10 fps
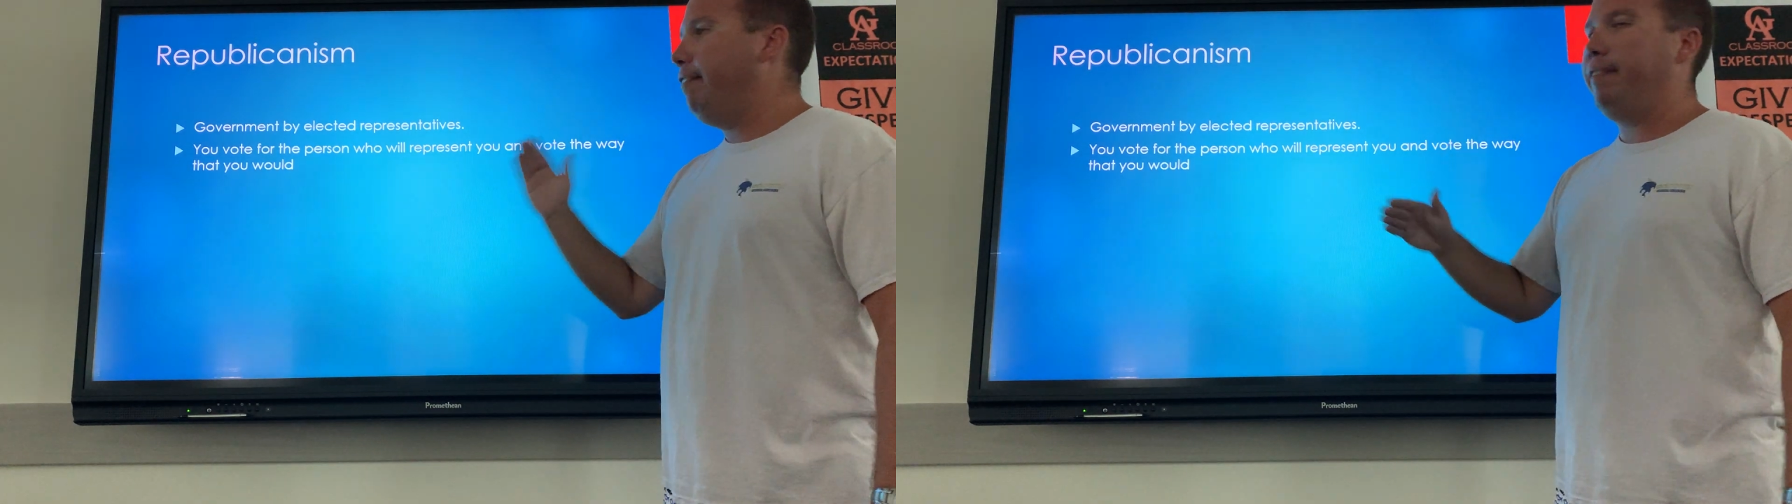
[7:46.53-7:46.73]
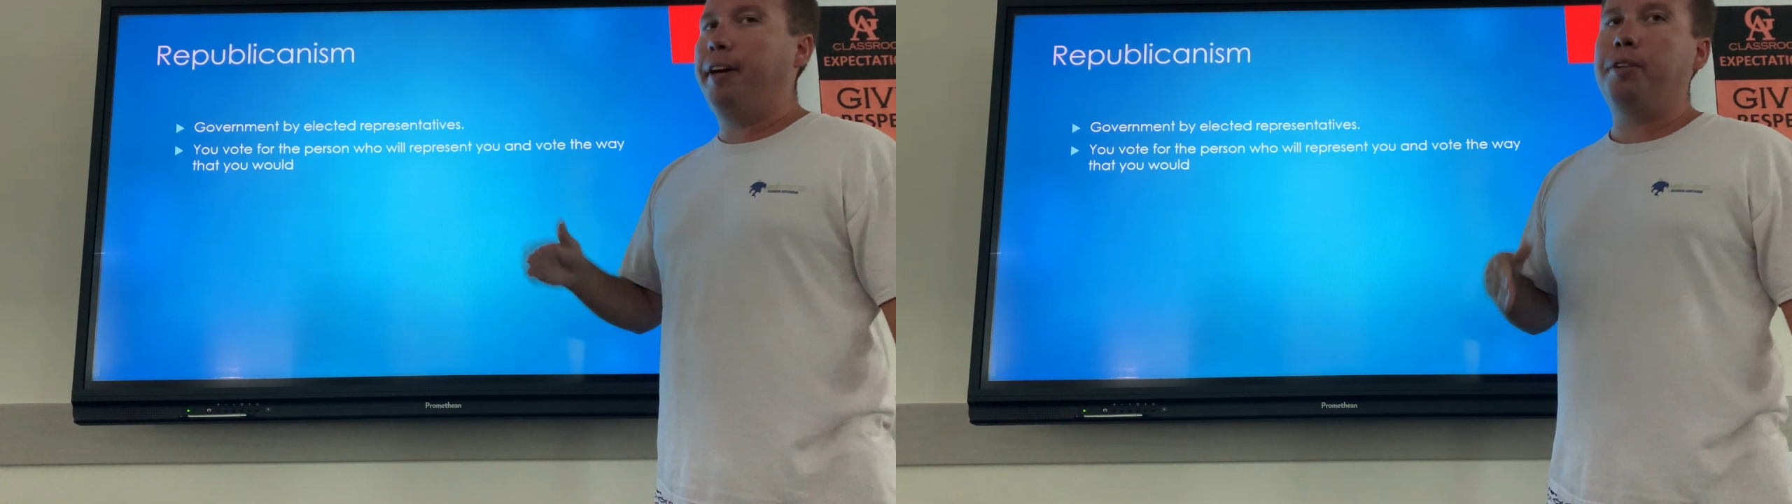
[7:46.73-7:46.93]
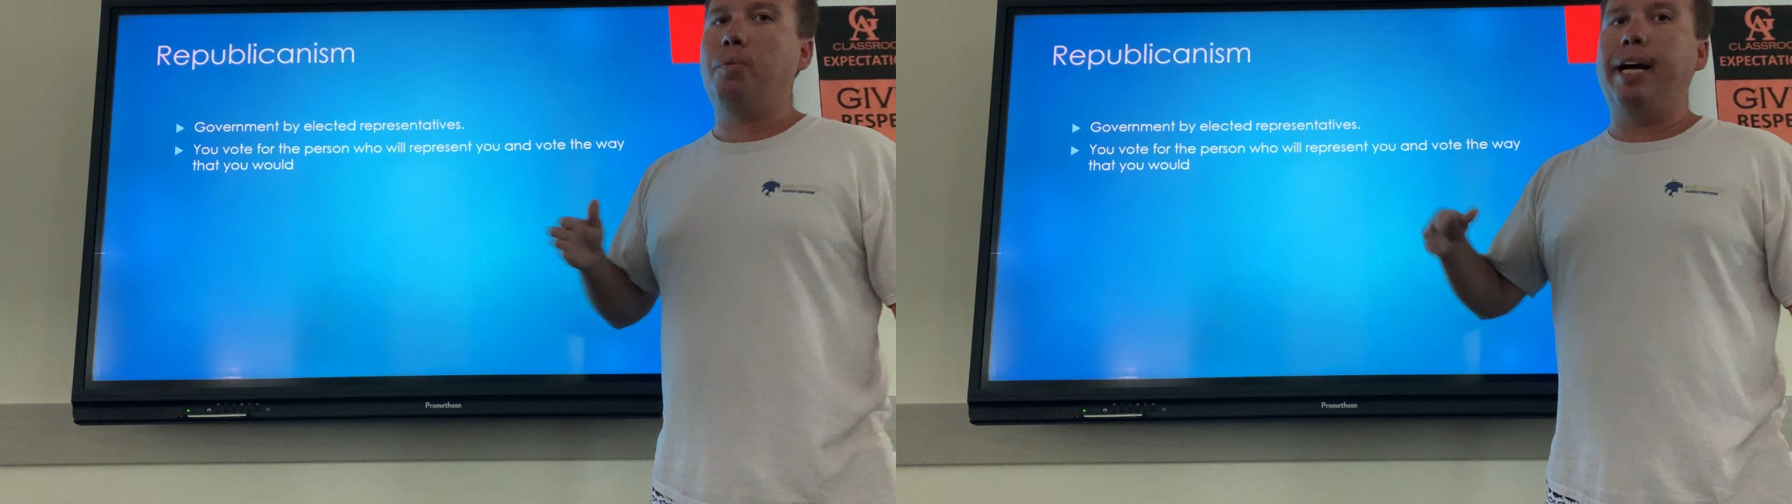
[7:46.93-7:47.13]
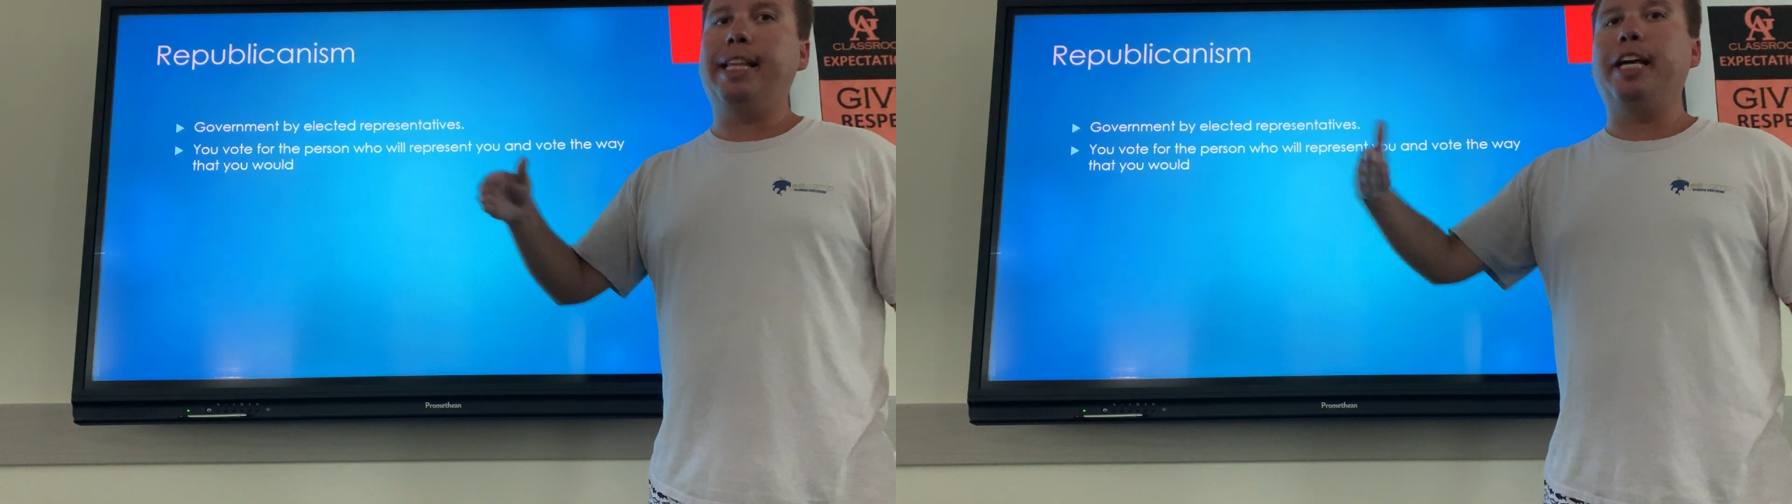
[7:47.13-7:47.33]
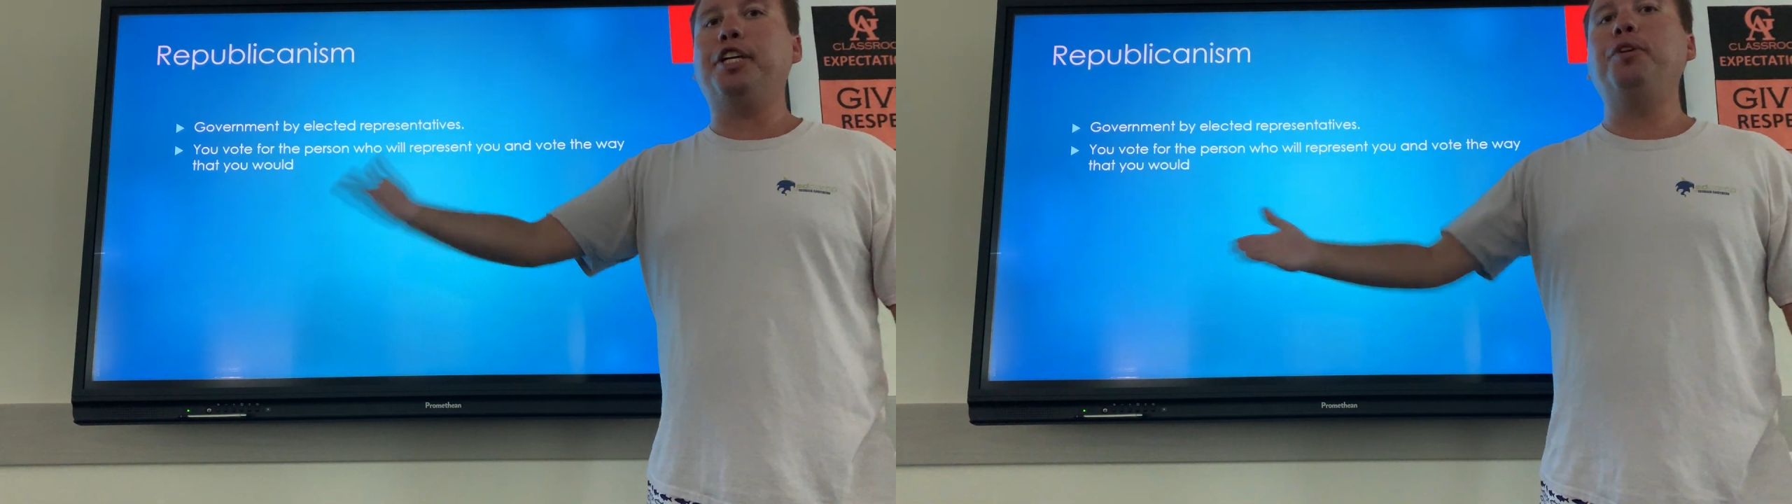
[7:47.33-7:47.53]
and vote the way
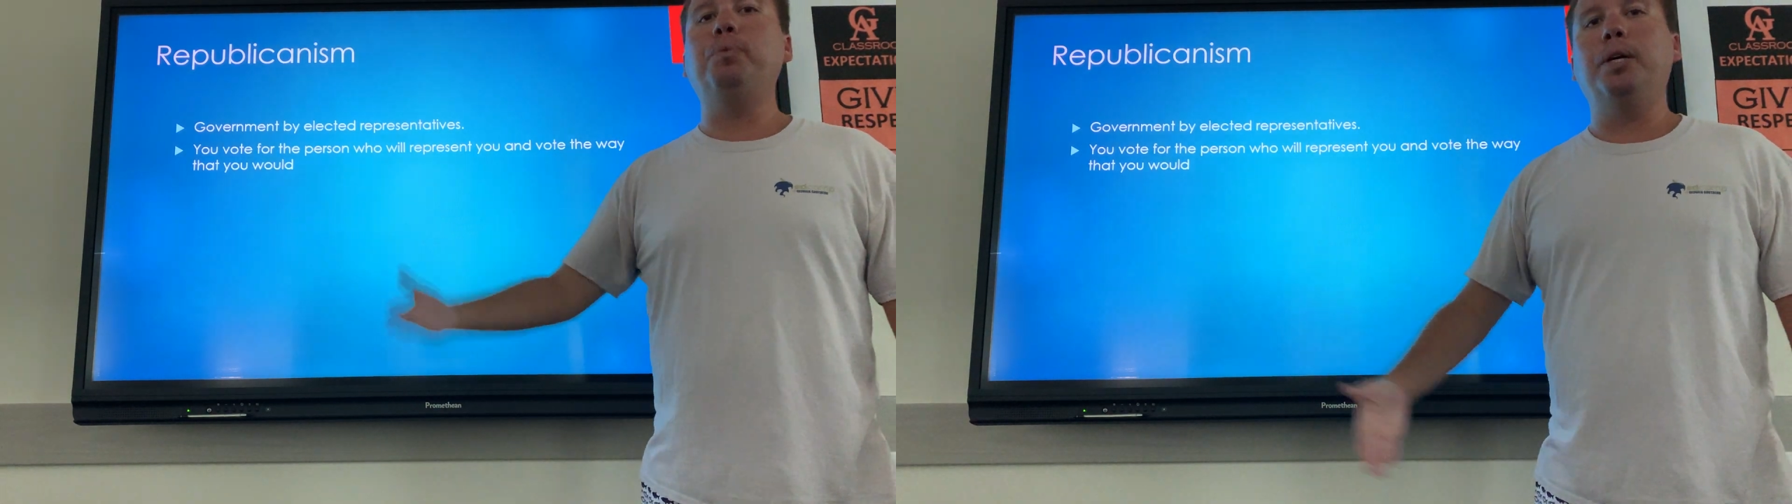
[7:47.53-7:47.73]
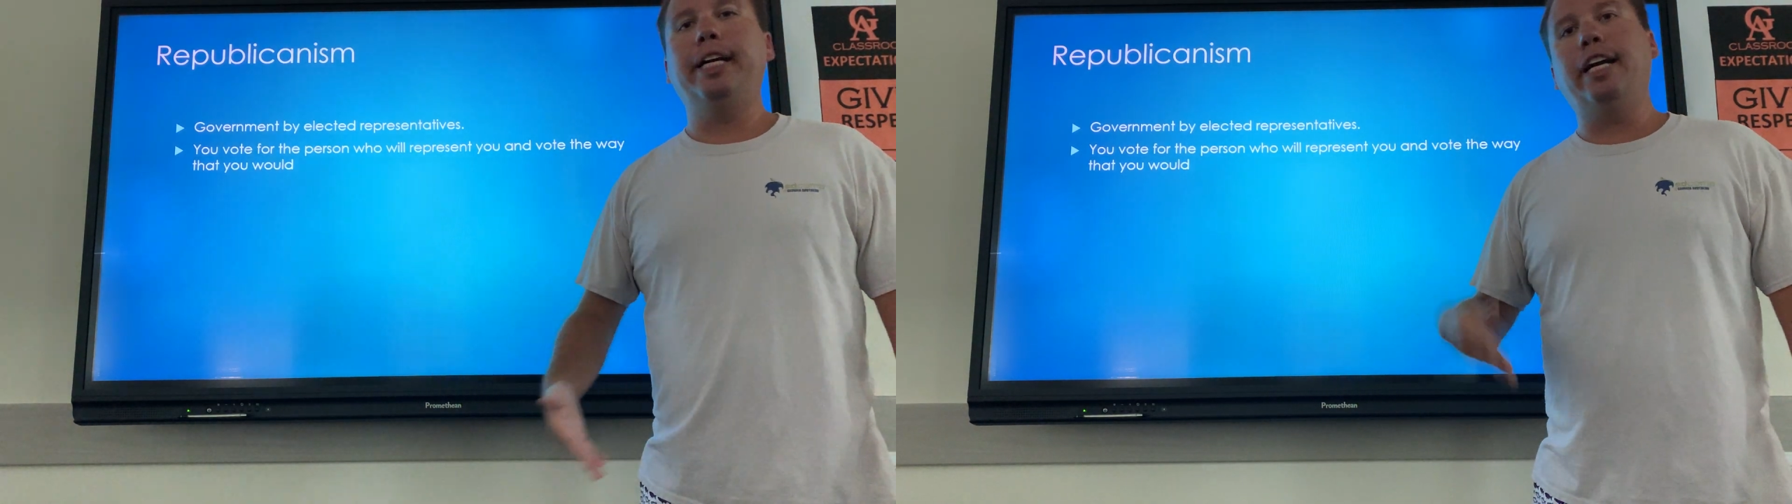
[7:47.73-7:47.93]
that you would